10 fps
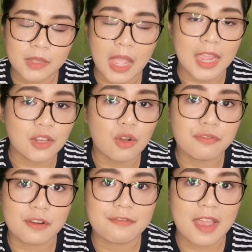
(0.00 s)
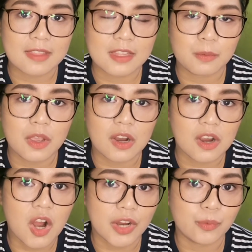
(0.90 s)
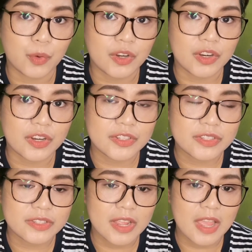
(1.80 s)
I know for a fact that we are hard workers.